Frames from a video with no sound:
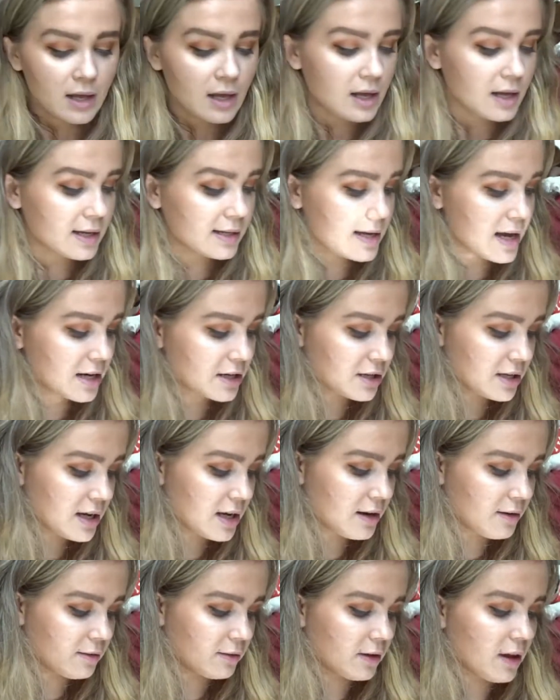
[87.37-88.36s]
It's actually in
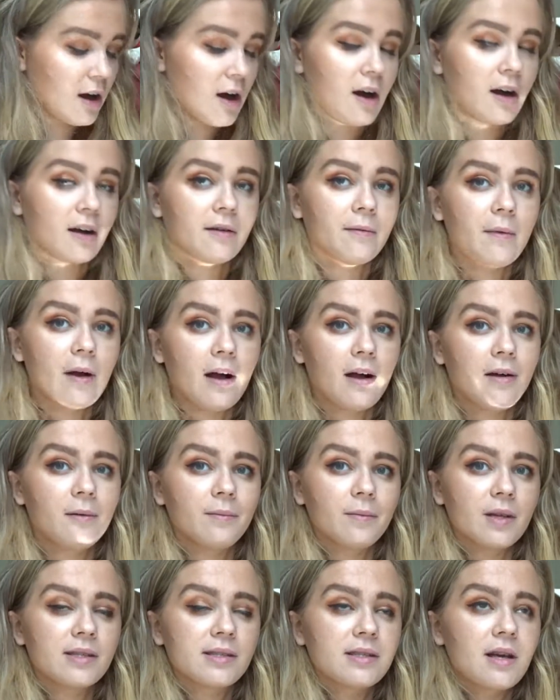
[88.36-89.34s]
a vlog,
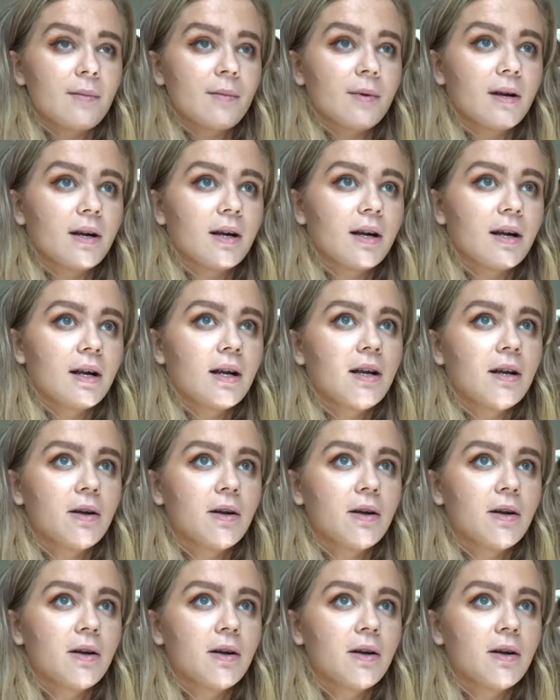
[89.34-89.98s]
the summer